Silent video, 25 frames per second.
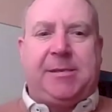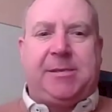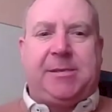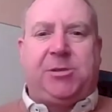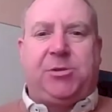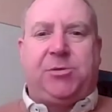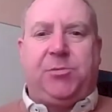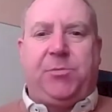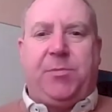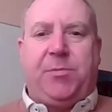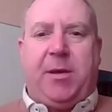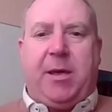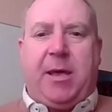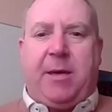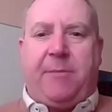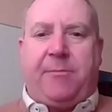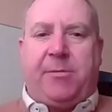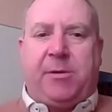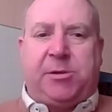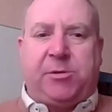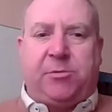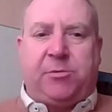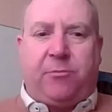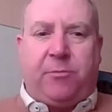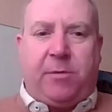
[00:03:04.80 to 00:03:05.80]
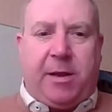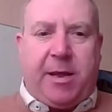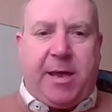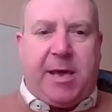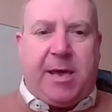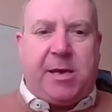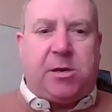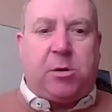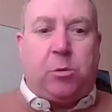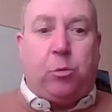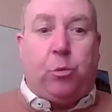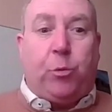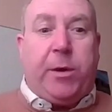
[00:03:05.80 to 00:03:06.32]
to be able to
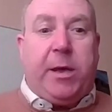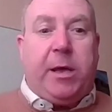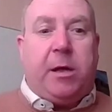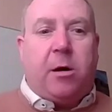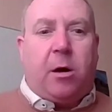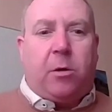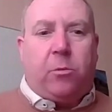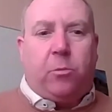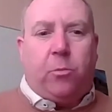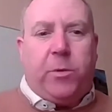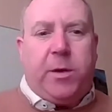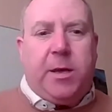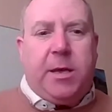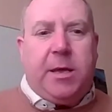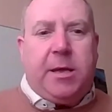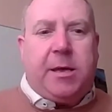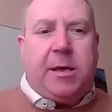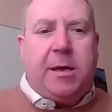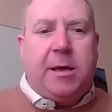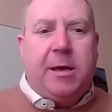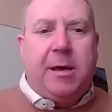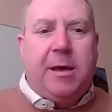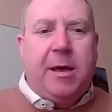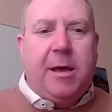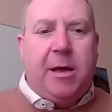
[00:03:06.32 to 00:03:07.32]
relate it week on week,